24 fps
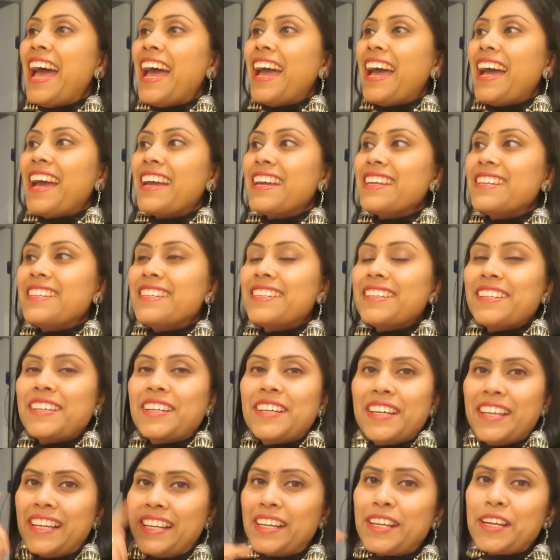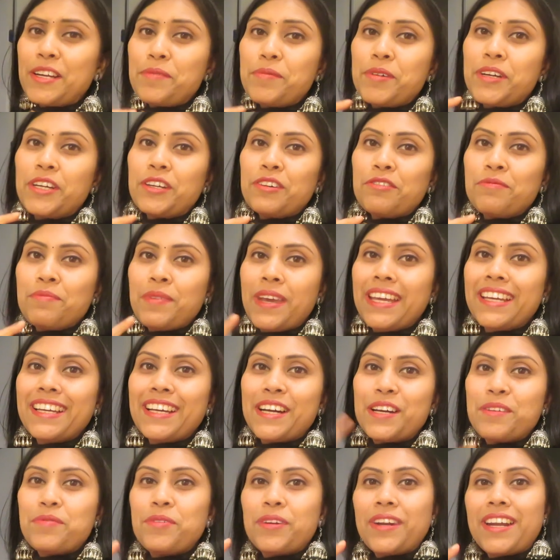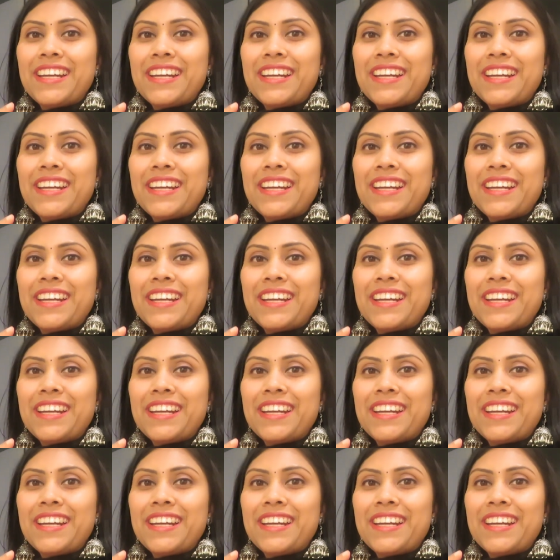and a little bit of makeup,